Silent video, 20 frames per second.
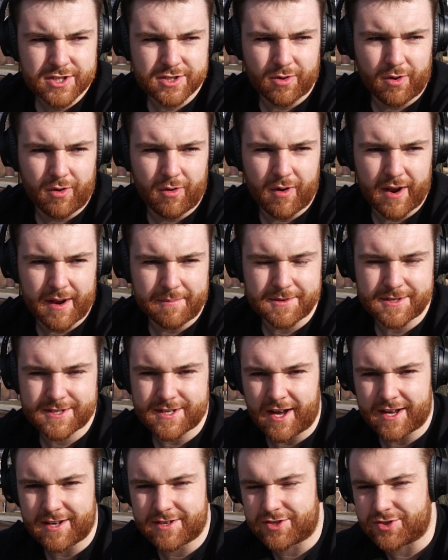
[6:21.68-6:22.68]
So what I'm
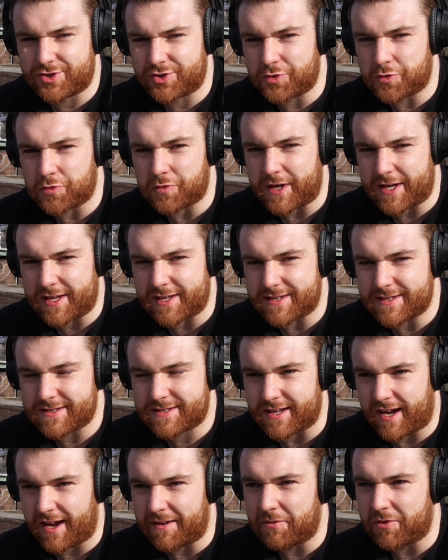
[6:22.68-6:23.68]
deciding to do is
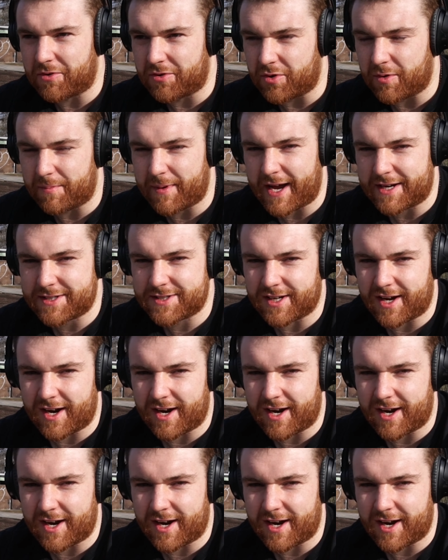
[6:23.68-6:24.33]
I'm going to go back to